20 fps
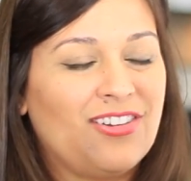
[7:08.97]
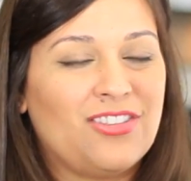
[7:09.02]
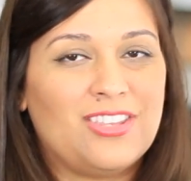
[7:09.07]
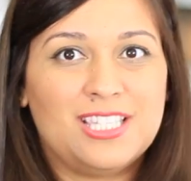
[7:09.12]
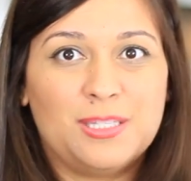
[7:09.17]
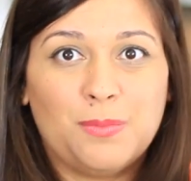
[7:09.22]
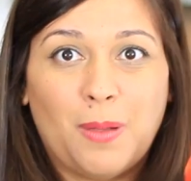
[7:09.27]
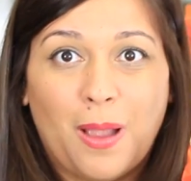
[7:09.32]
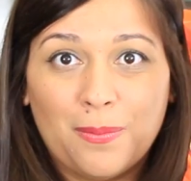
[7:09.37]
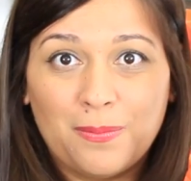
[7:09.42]
Are
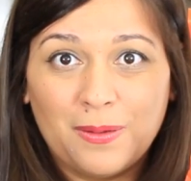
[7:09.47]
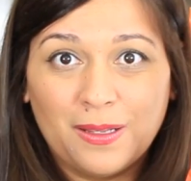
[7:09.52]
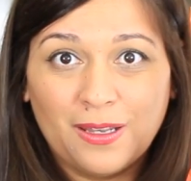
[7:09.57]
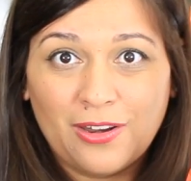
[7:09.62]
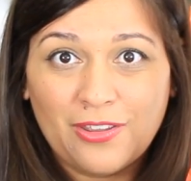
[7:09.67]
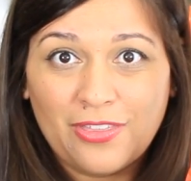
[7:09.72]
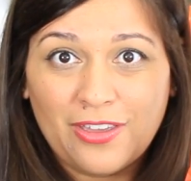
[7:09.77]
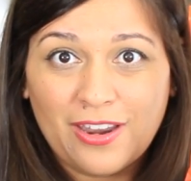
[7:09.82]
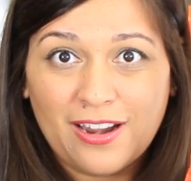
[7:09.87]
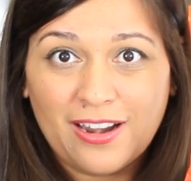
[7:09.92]
these
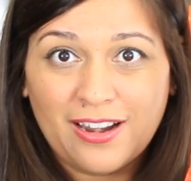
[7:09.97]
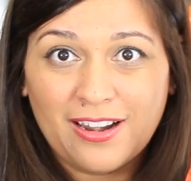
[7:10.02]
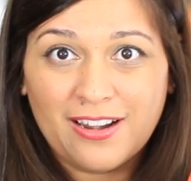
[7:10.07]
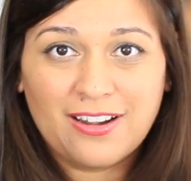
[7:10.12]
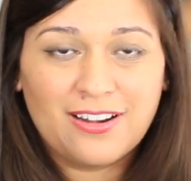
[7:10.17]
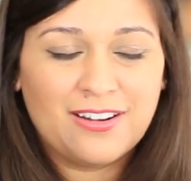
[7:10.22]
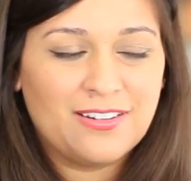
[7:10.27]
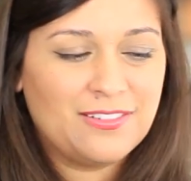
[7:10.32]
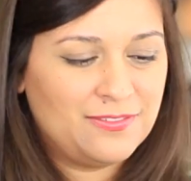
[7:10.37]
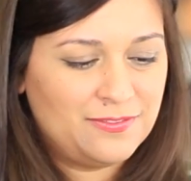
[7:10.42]
popular there?
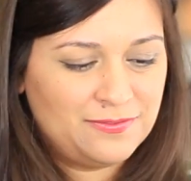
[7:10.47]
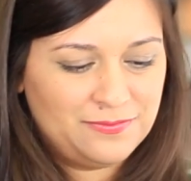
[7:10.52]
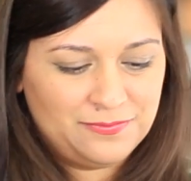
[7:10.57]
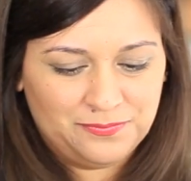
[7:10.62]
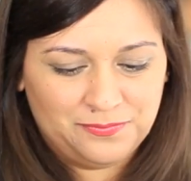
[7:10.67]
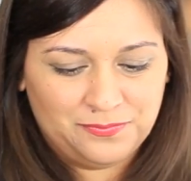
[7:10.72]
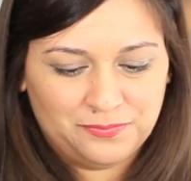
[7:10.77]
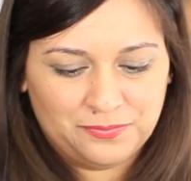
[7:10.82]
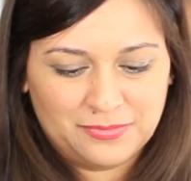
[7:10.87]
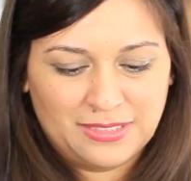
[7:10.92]

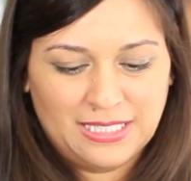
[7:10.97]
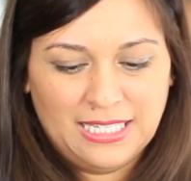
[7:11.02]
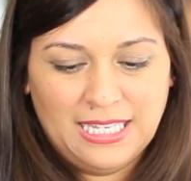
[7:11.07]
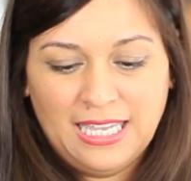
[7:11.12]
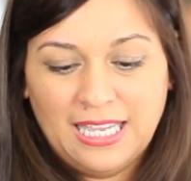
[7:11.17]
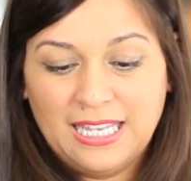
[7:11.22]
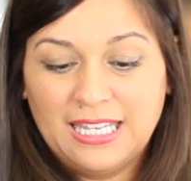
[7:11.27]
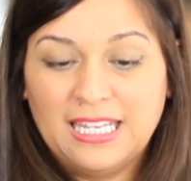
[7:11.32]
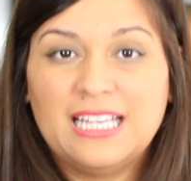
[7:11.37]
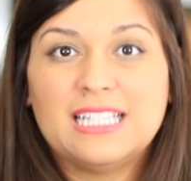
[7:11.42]

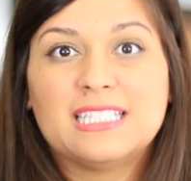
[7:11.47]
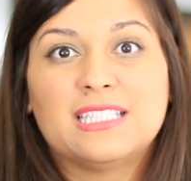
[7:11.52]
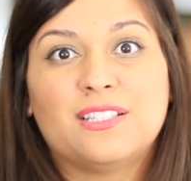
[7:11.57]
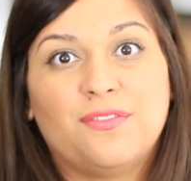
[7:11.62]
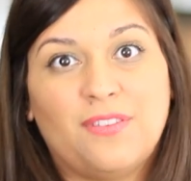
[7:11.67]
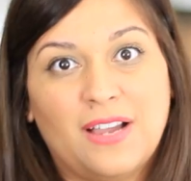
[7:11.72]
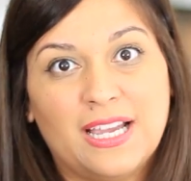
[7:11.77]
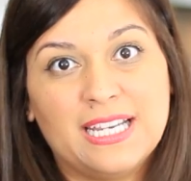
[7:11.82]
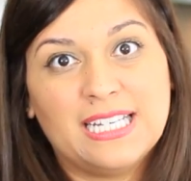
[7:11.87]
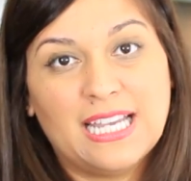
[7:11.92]
Let's
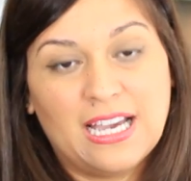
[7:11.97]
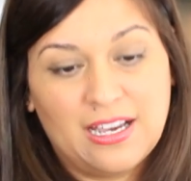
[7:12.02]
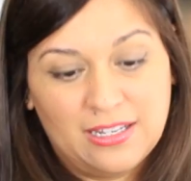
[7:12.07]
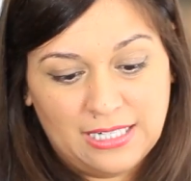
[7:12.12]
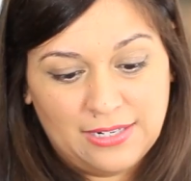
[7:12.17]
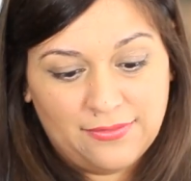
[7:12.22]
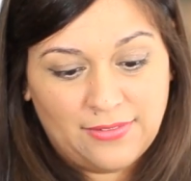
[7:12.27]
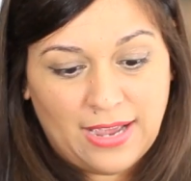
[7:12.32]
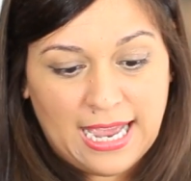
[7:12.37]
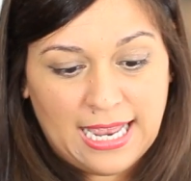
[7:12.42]
find
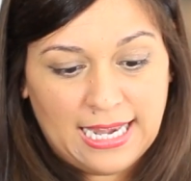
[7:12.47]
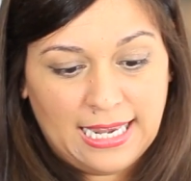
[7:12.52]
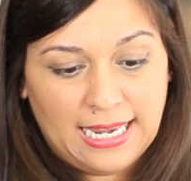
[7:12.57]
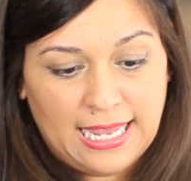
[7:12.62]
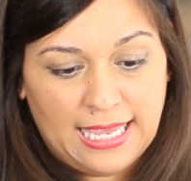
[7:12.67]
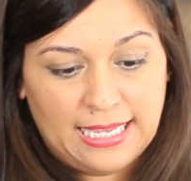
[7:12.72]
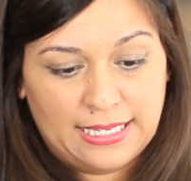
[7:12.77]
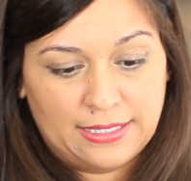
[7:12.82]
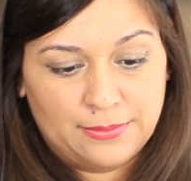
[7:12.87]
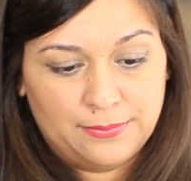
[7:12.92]
out if I
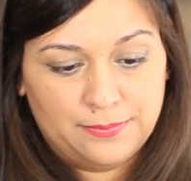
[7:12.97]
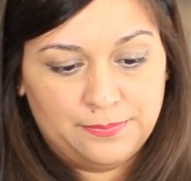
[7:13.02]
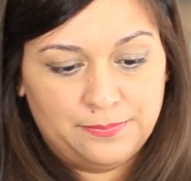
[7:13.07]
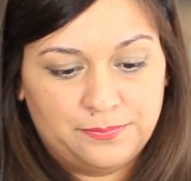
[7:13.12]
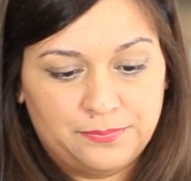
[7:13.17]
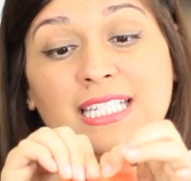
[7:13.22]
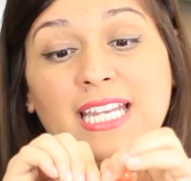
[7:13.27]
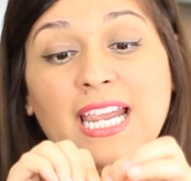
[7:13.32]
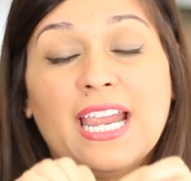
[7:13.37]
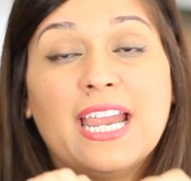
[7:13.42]
like them.
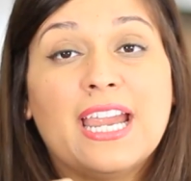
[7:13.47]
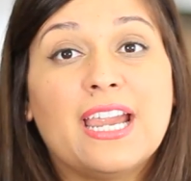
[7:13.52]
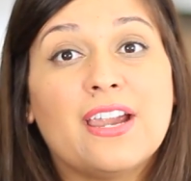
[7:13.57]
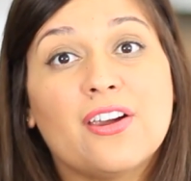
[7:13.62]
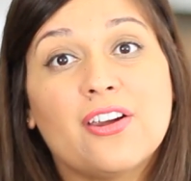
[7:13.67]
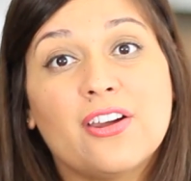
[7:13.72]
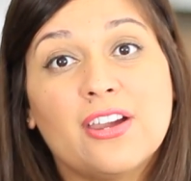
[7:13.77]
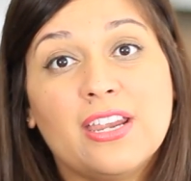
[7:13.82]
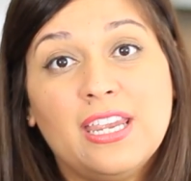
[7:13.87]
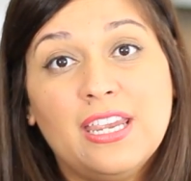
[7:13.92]

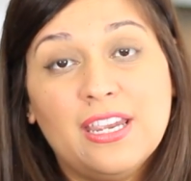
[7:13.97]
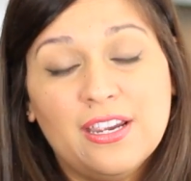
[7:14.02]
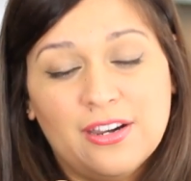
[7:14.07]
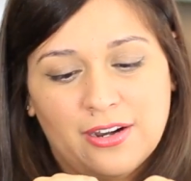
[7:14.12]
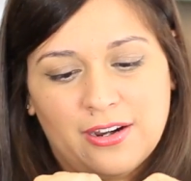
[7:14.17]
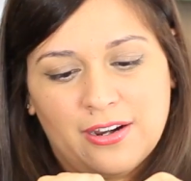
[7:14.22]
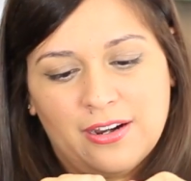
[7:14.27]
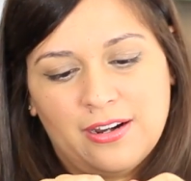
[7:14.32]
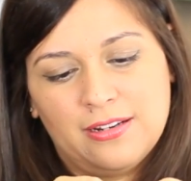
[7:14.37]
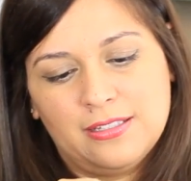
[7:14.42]
Tear
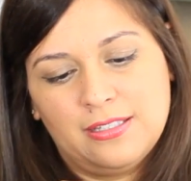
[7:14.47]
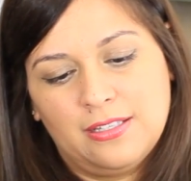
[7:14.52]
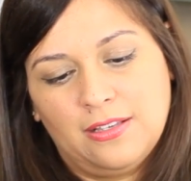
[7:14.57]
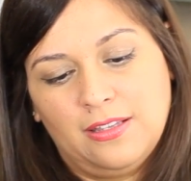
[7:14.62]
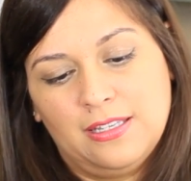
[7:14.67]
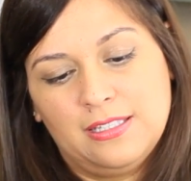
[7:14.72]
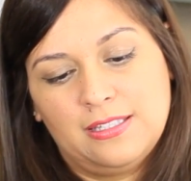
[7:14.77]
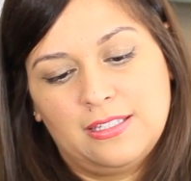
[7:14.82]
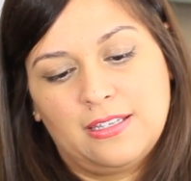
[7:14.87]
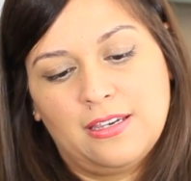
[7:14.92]
here,
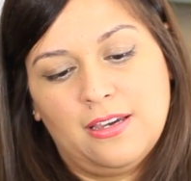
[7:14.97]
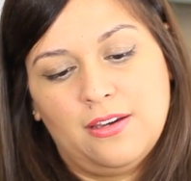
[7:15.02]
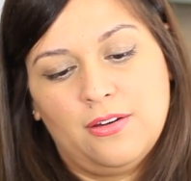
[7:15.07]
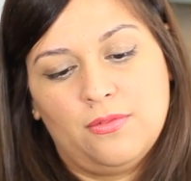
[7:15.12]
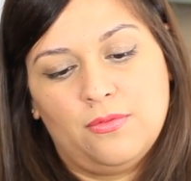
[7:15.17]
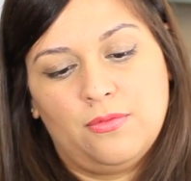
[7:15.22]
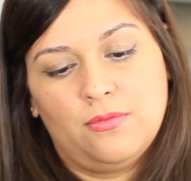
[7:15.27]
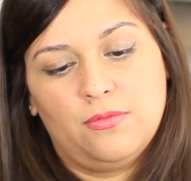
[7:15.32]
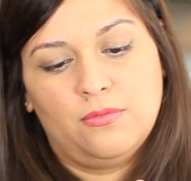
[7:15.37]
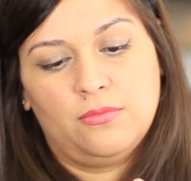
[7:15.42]
so let's
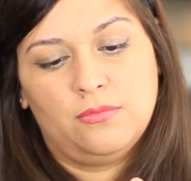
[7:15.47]
go.